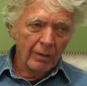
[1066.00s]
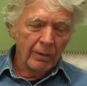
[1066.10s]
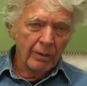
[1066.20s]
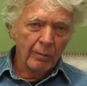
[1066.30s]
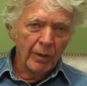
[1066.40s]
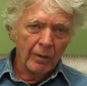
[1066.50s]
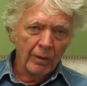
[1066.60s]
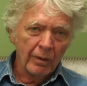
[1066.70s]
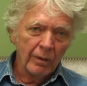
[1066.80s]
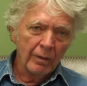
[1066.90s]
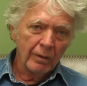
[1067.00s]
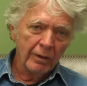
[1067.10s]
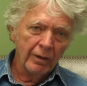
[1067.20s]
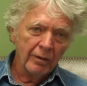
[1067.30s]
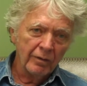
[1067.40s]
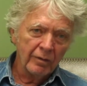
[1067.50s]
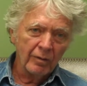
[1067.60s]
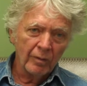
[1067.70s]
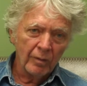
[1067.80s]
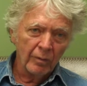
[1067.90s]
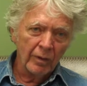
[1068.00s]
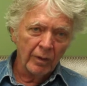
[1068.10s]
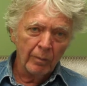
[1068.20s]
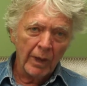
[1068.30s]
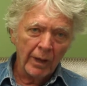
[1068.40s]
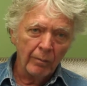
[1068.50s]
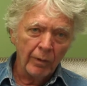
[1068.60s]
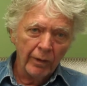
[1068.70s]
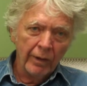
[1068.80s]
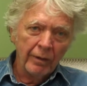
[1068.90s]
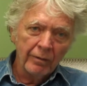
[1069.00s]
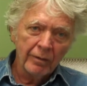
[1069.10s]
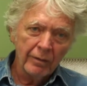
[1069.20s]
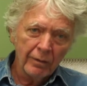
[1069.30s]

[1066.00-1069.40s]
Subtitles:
going to lead us to a really bad place.